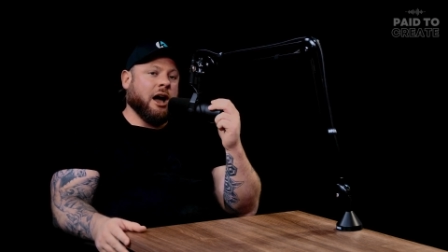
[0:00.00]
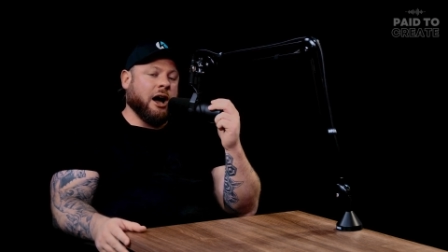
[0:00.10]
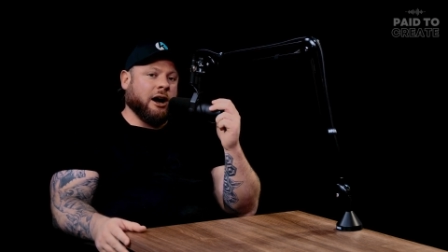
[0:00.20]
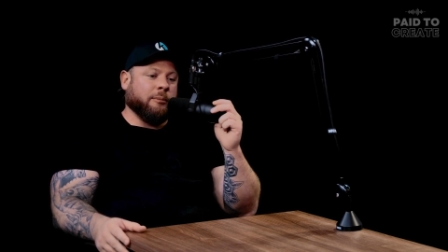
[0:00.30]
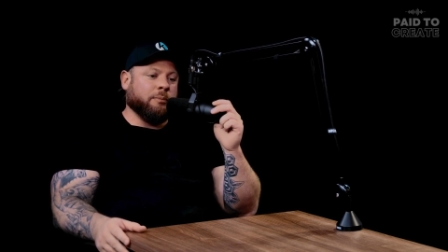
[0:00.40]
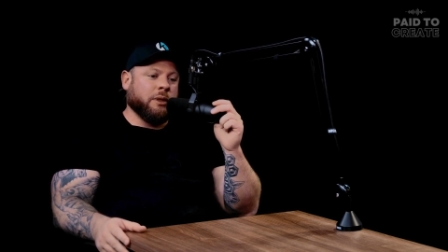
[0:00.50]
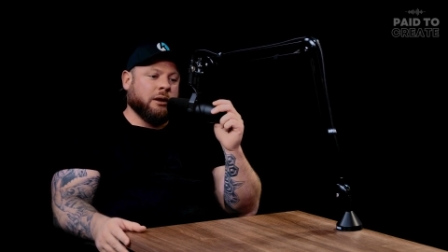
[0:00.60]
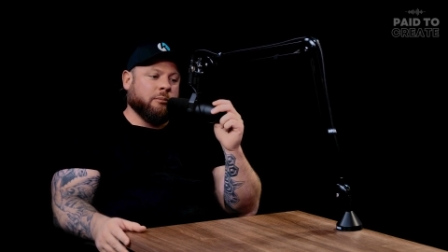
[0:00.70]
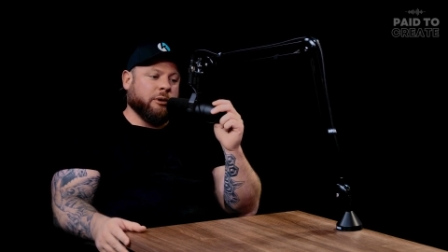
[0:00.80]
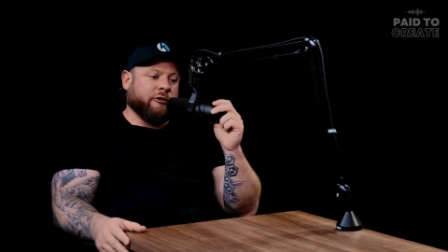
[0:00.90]
um
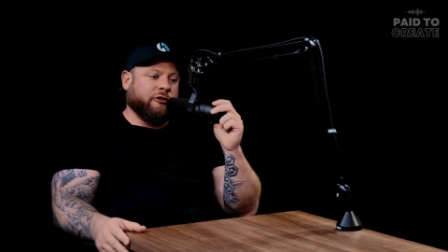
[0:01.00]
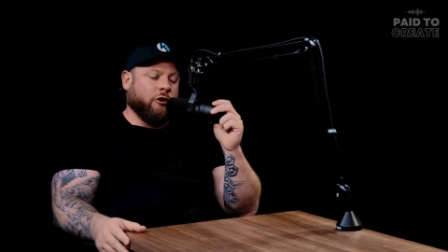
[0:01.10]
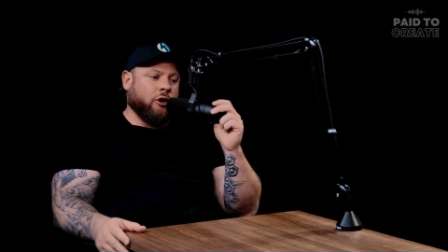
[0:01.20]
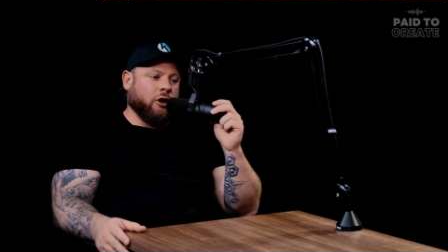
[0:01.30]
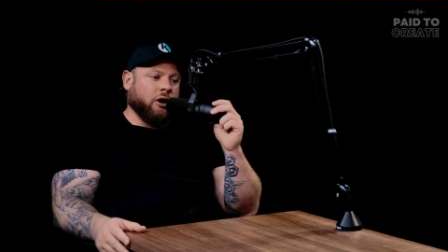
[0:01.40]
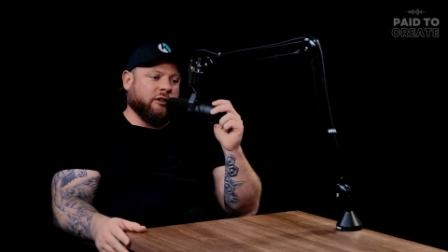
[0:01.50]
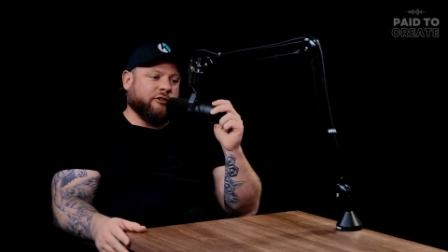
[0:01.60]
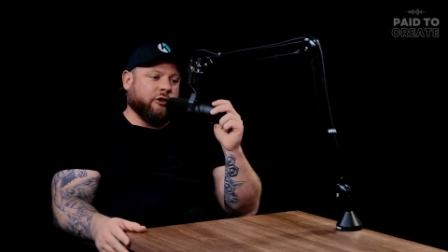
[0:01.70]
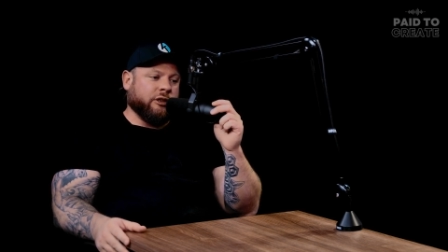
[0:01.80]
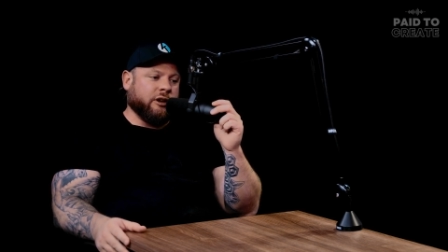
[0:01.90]
but for
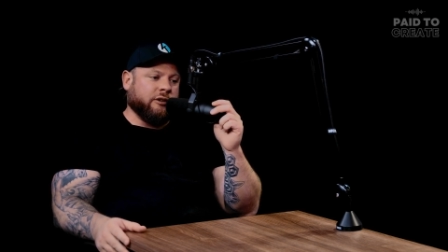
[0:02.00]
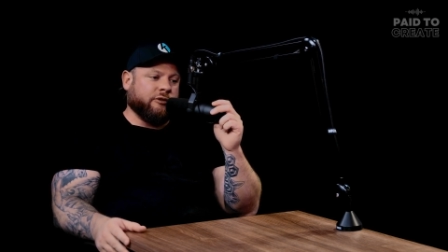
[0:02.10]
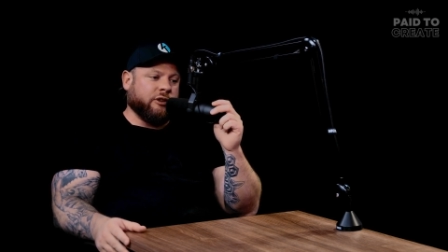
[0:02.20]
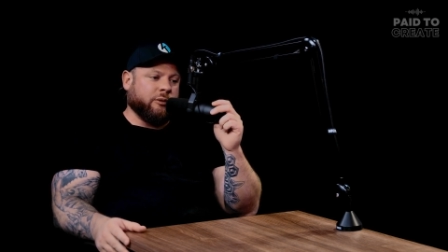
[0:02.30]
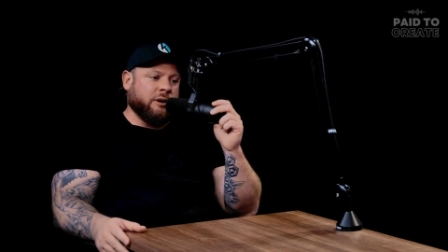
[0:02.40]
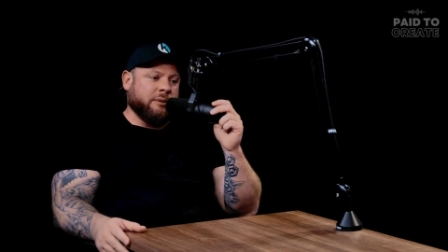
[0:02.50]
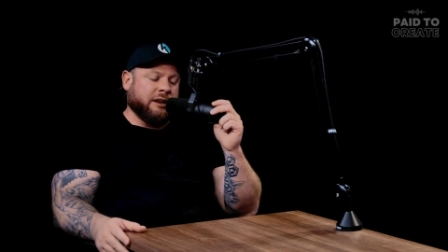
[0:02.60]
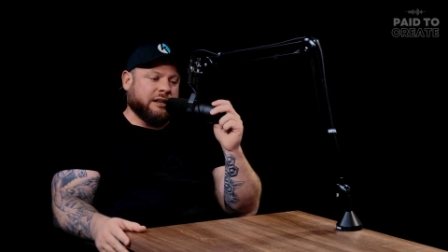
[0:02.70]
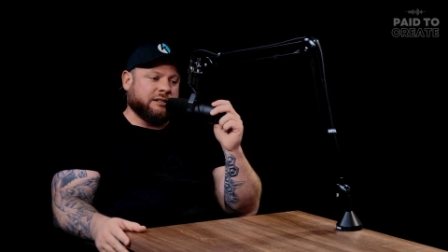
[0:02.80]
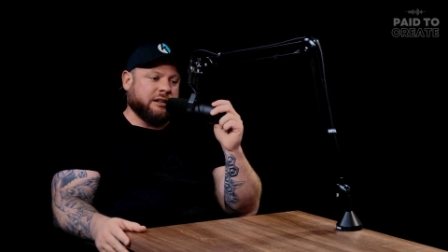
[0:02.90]
for the for the women
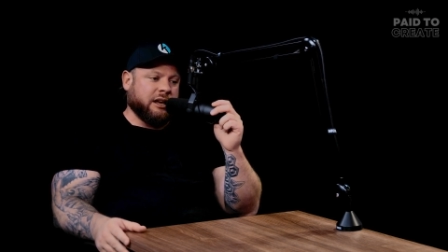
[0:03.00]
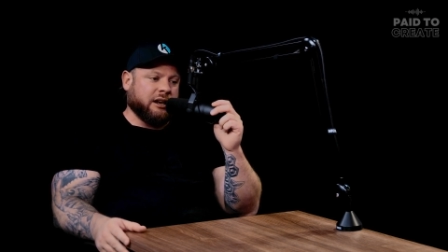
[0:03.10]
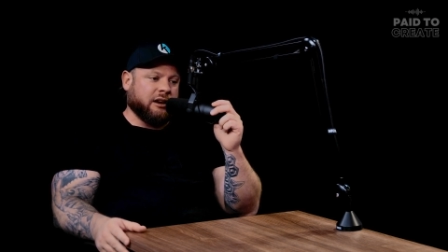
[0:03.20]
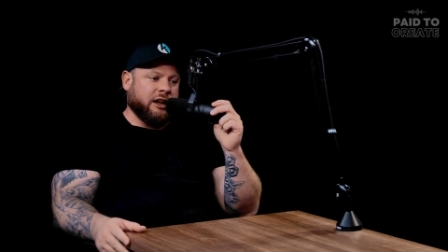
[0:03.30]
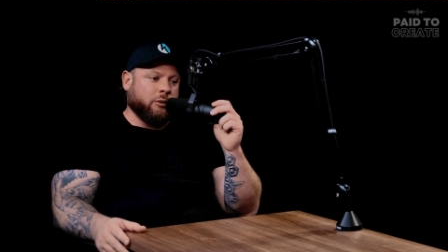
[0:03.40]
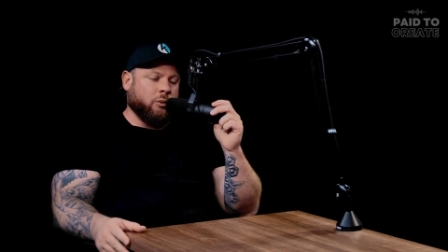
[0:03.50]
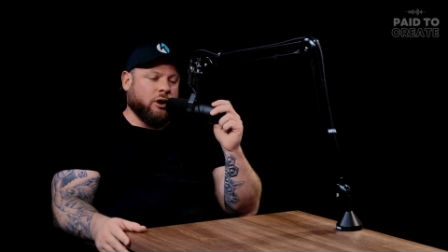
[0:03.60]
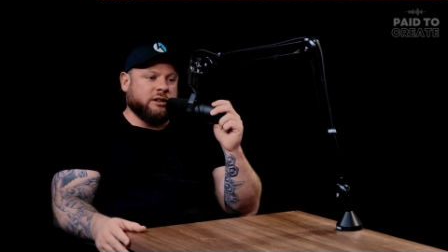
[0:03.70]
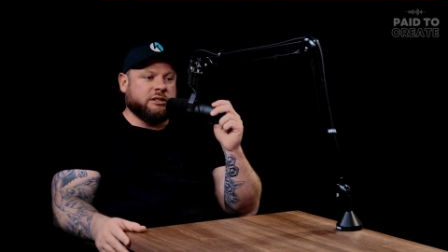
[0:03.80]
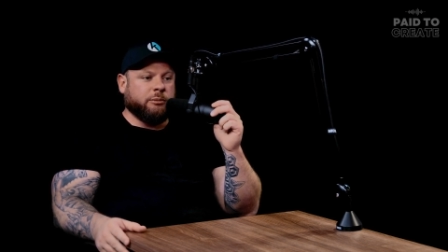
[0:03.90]
listening like
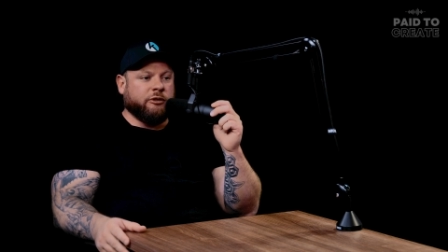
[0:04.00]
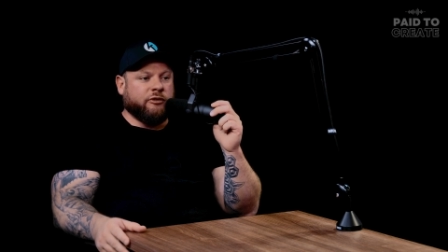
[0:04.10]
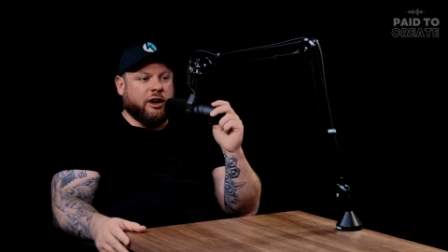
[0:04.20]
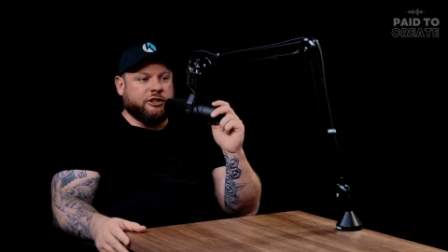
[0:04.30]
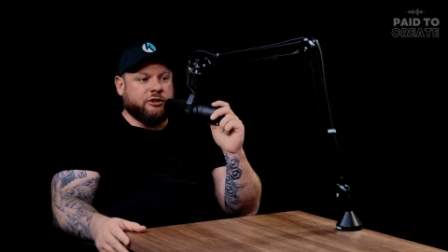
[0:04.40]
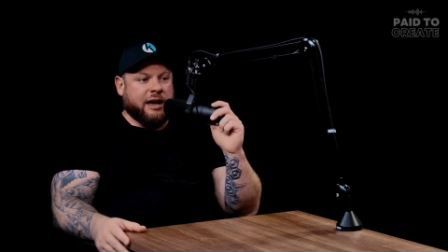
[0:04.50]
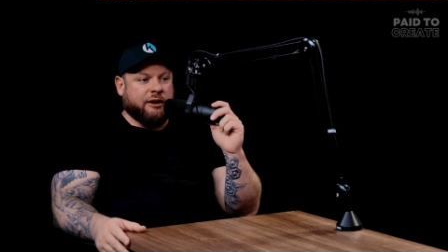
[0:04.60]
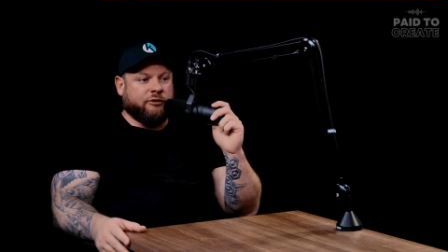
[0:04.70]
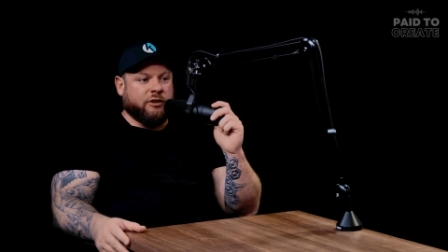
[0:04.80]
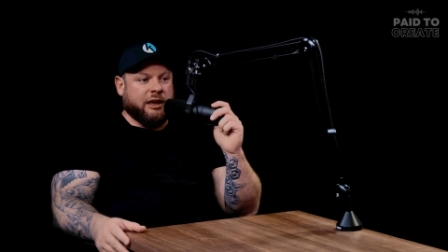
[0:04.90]
what is some advice you
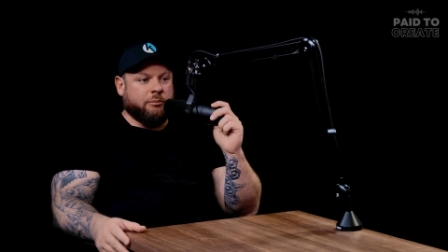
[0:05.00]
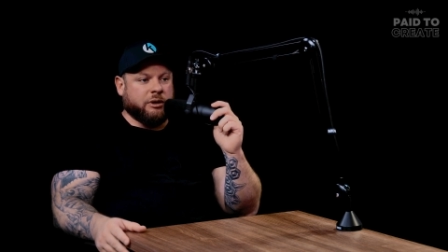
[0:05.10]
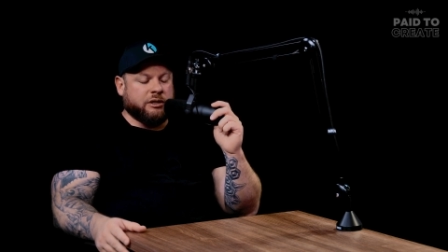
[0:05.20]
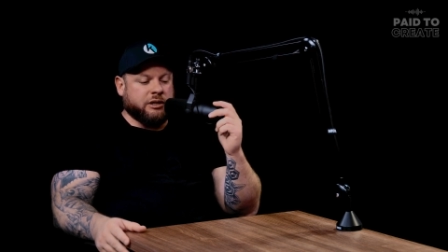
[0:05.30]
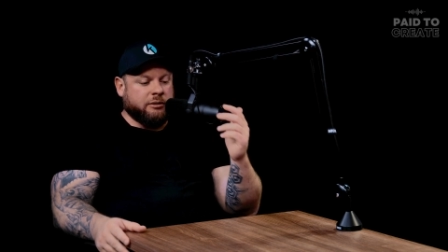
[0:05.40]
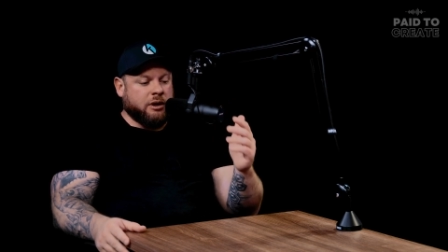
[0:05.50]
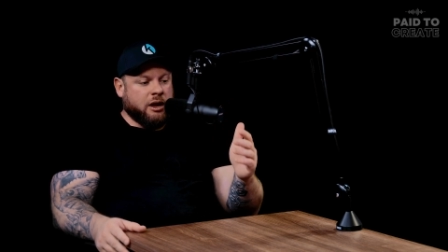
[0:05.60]
have for them because i'm